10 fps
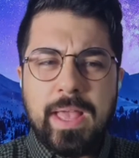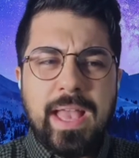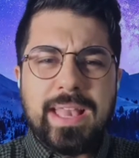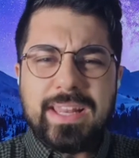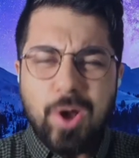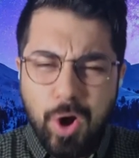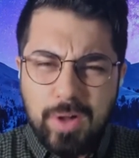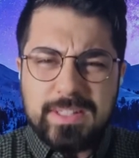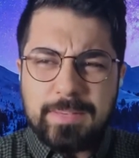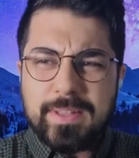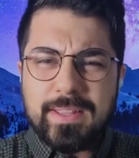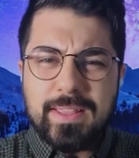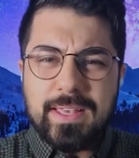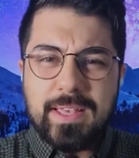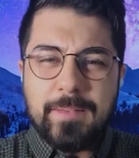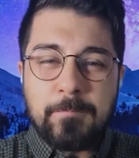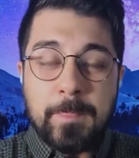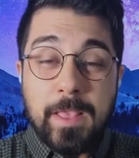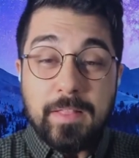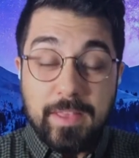And ultimately,
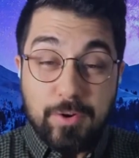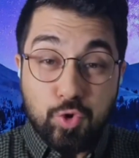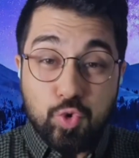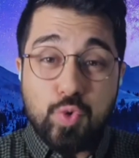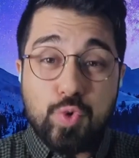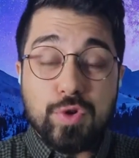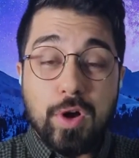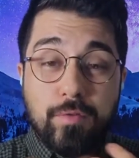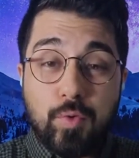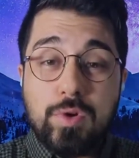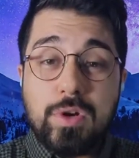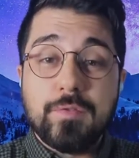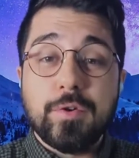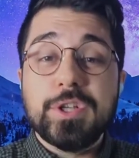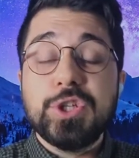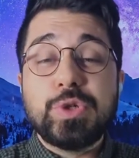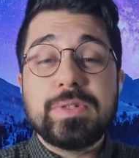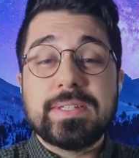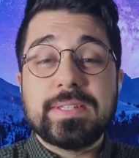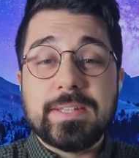The root of all of our issues
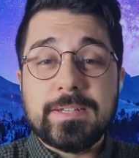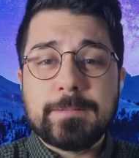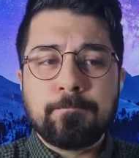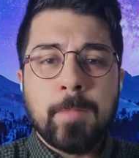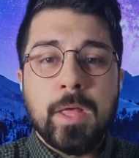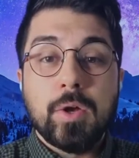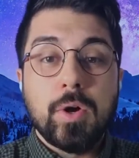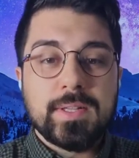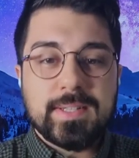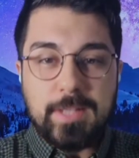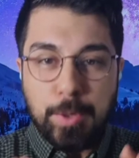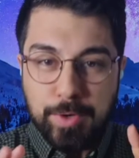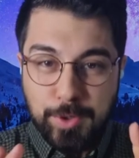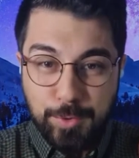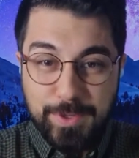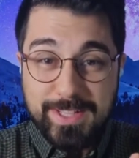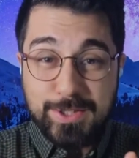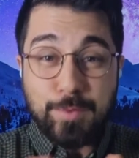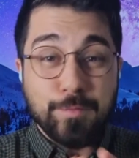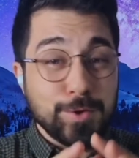is this. God said, I want to create
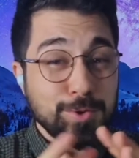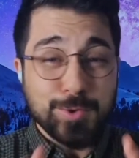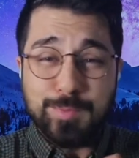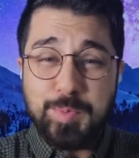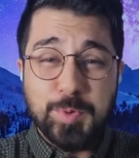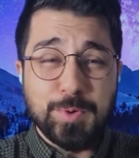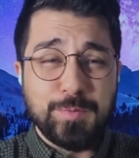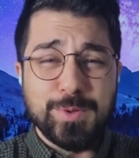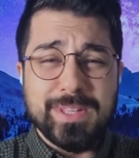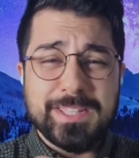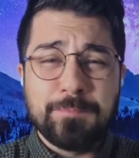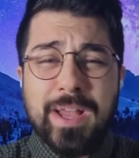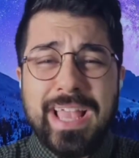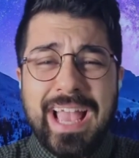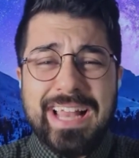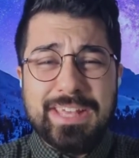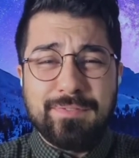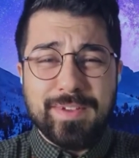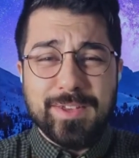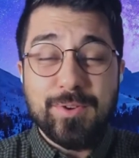something so beautiful. It's my
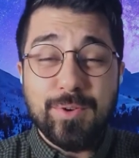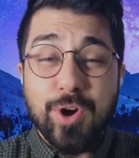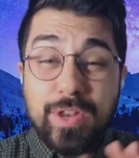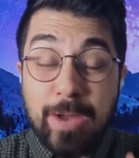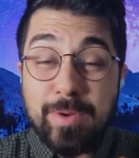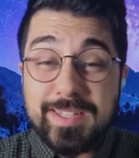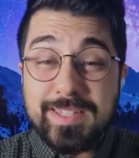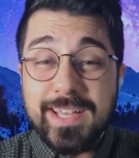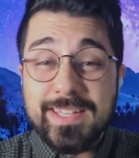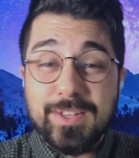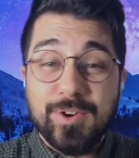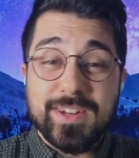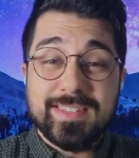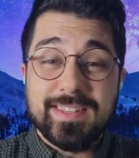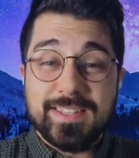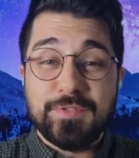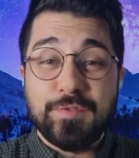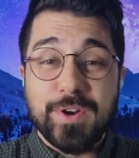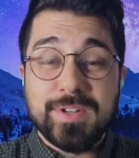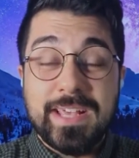Khalifa. You know God, how excited God is in this
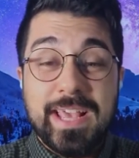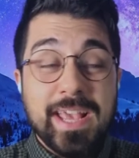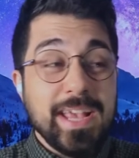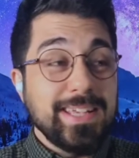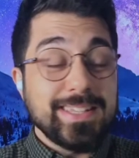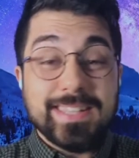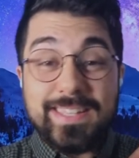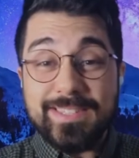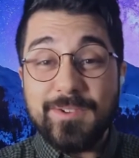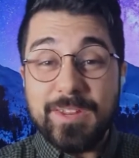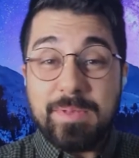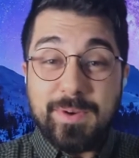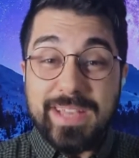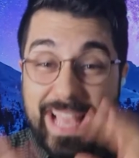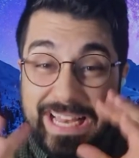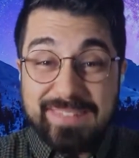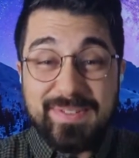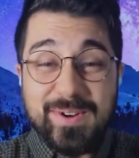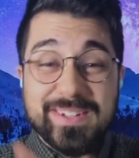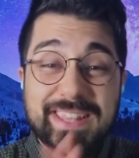verse? He says, this is going to be my Khalifa
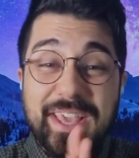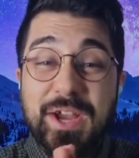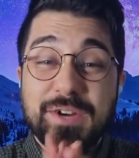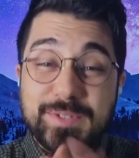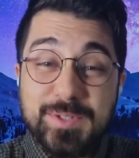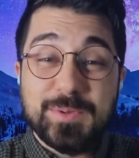on the earth.